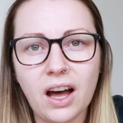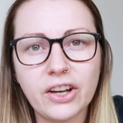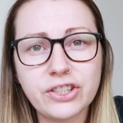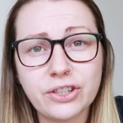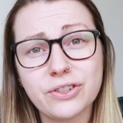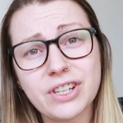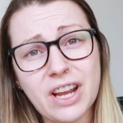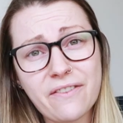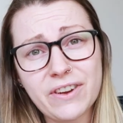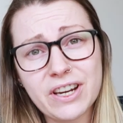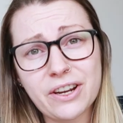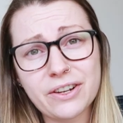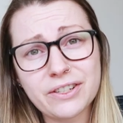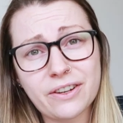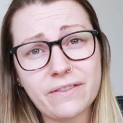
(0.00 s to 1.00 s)
I do share
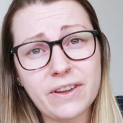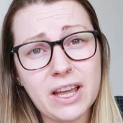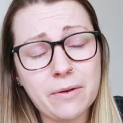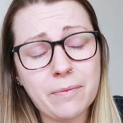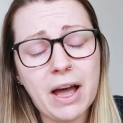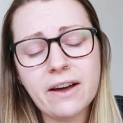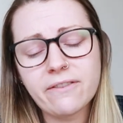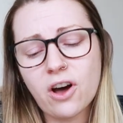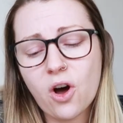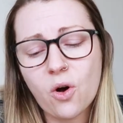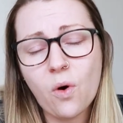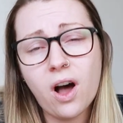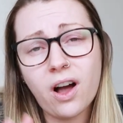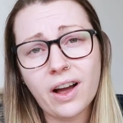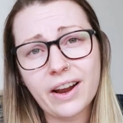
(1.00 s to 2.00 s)
videos of him. I have a
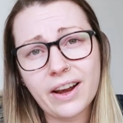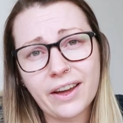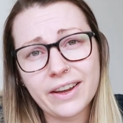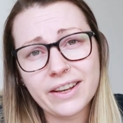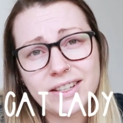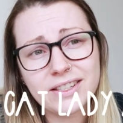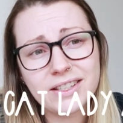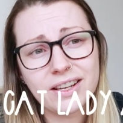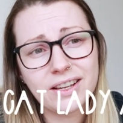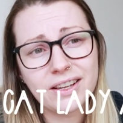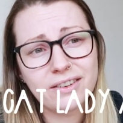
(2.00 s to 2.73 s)
whole highlights